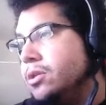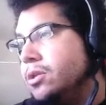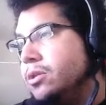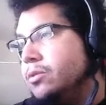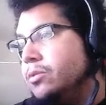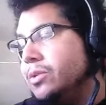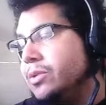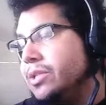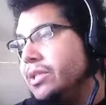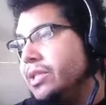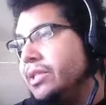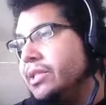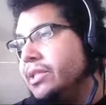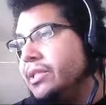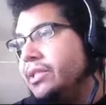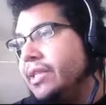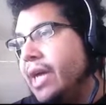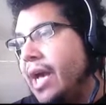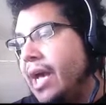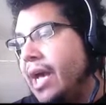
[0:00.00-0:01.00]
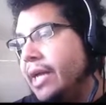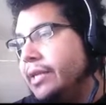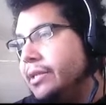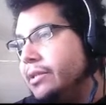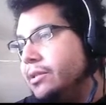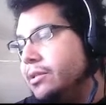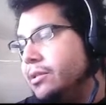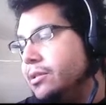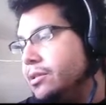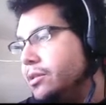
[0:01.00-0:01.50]
We need 10,
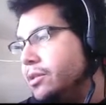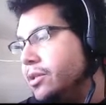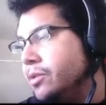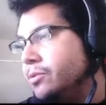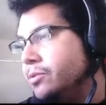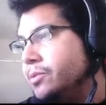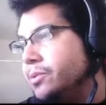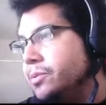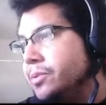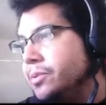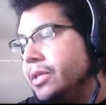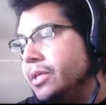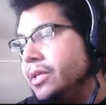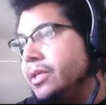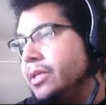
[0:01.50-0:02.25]
don't we?